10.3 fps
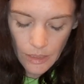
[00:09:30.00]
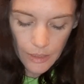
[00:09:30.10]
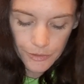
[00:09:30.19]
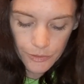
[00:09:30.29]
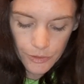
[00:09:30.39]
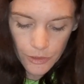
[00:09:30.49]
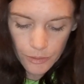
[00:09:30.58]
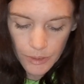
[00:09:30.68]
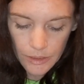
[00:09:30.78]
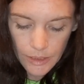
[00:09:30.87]
I don't know, there could
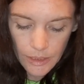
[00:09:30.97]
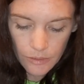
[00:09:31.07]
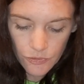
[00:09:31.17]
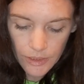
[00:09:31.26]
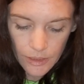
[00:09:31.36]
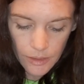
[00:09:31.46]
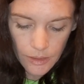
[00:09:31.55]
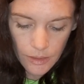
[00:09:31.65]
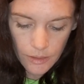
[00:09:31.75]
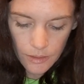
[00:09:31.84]
have been, like,
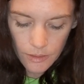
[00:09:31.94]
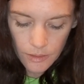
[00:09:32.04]
infidelity.